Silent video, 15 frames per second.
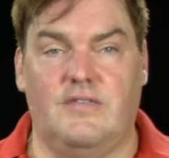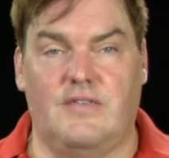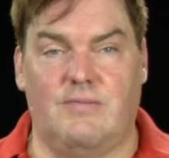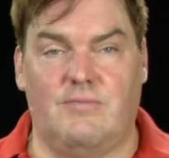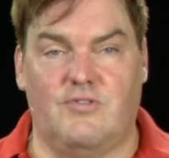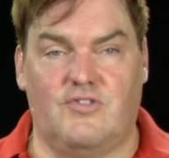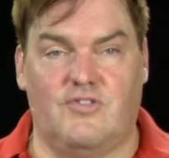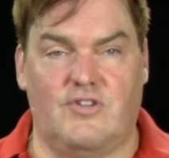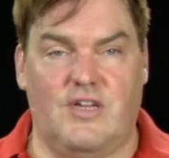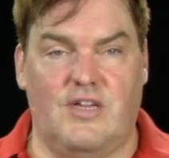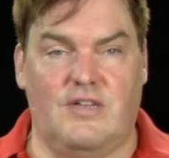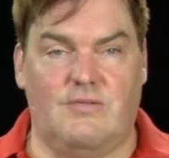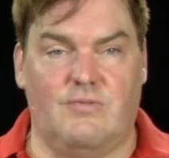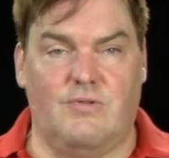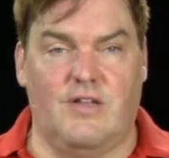
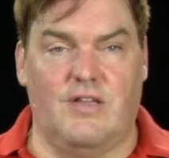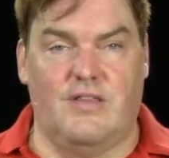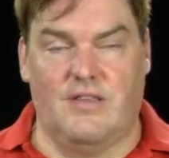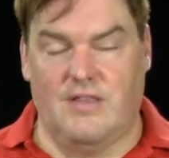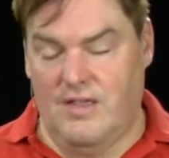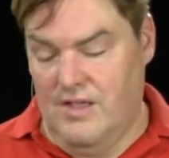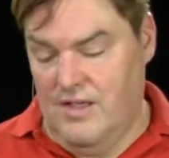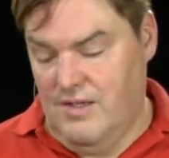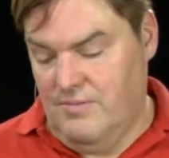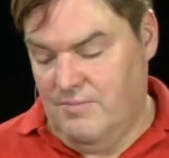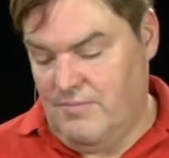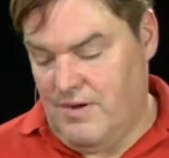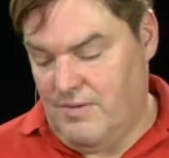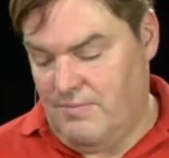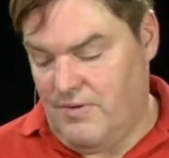demonstrate with
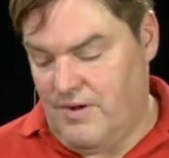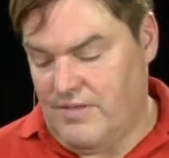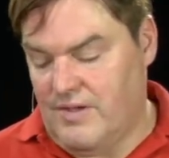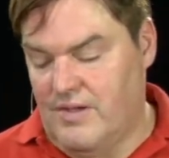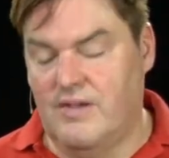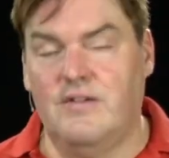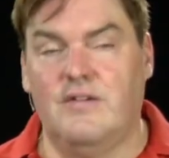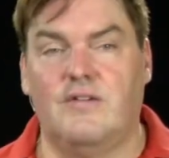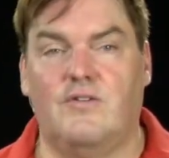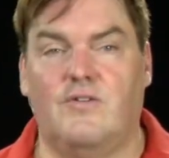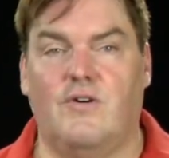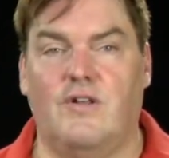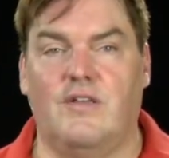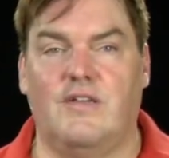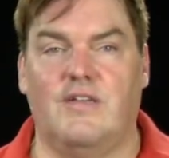my brother
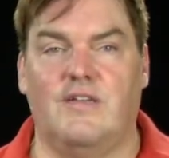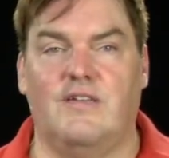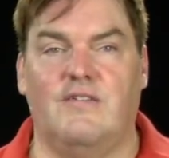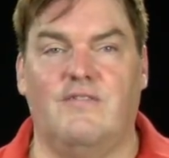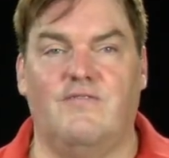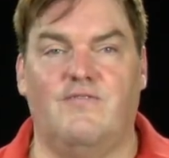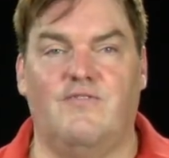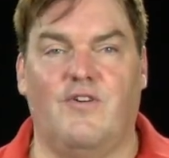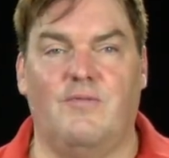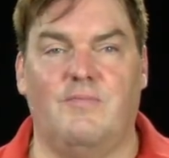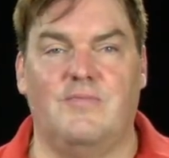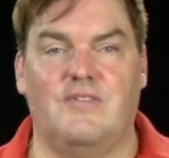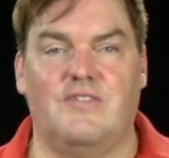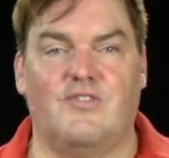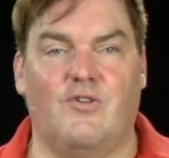calling in
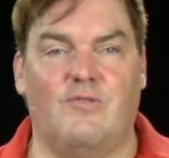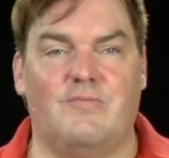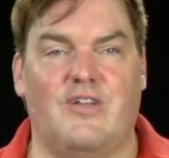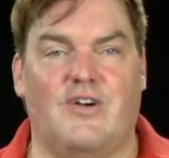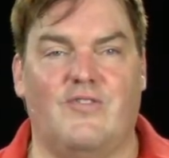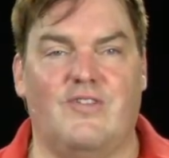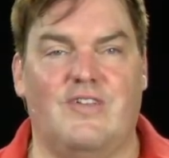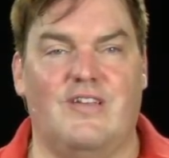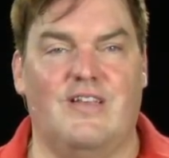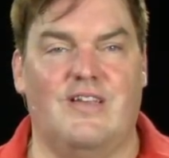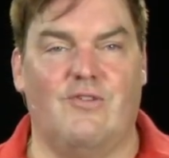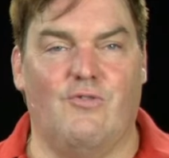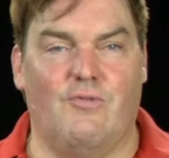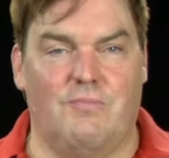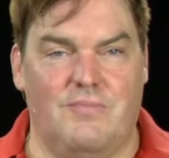from his hometown in
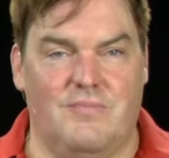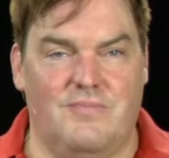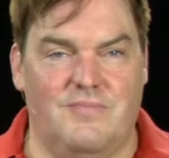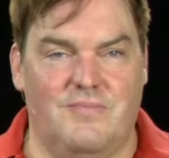Leoben.